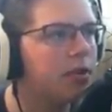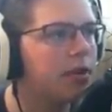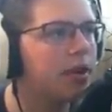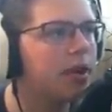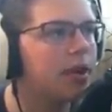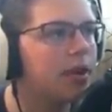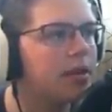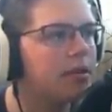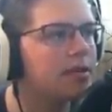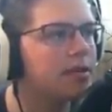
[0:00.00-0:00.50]

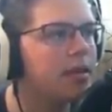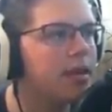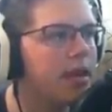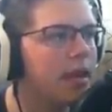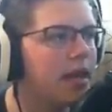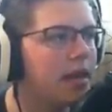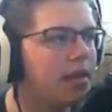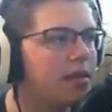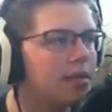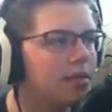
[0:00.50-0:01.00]
but it is
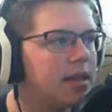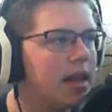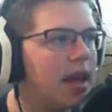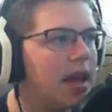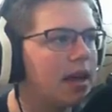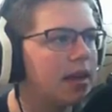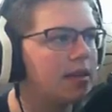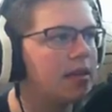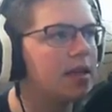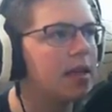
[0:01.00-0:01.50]
the
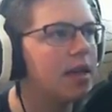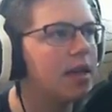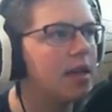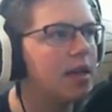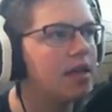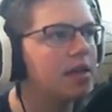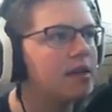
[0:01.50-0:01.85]
exact